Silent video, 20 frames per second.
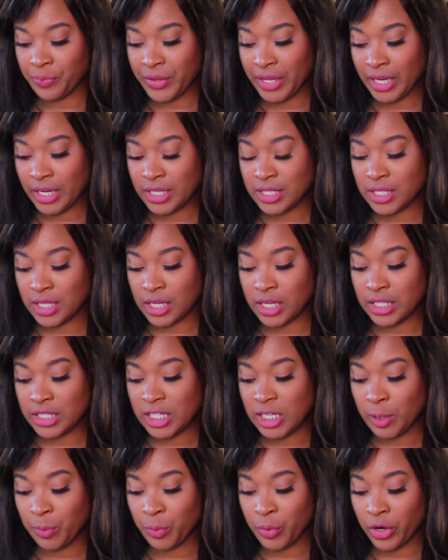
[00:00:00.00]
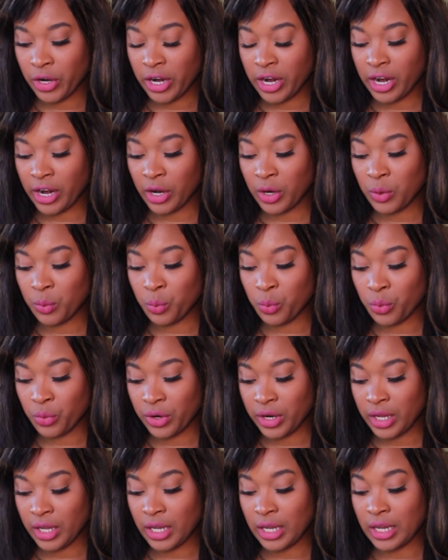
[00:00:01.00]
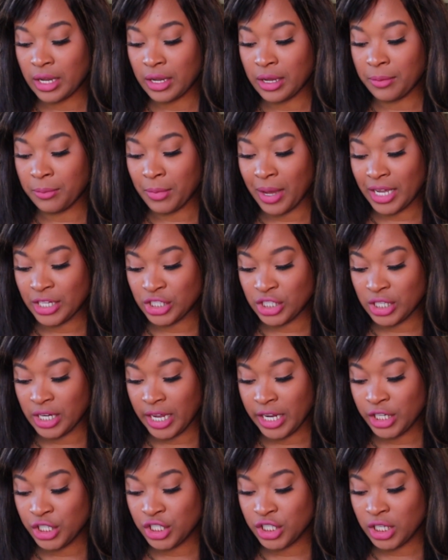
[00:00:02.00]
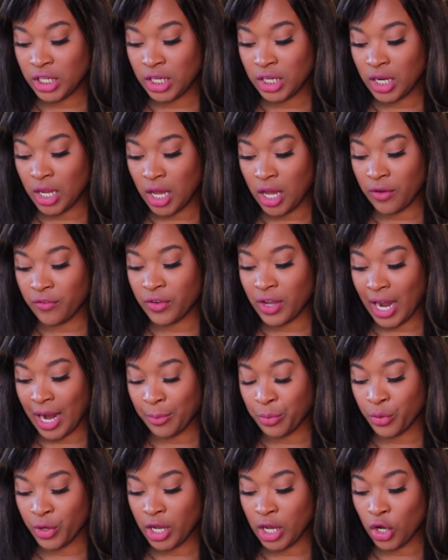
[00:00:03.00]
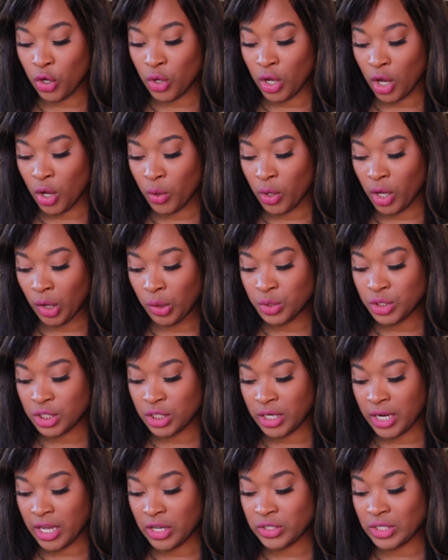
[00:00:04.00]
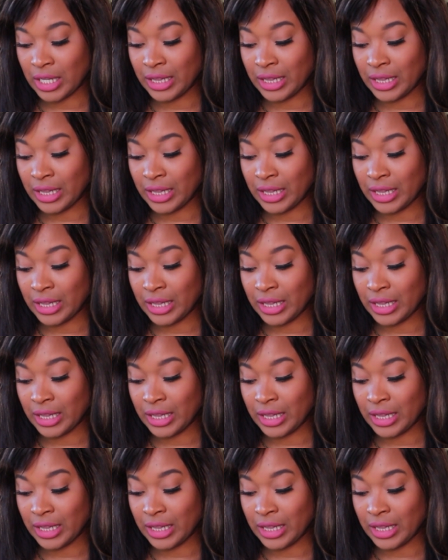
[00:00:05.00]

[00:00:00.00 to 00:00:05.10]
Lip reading: It is a contemporary reimagination of Gabrielle Coco Chanel's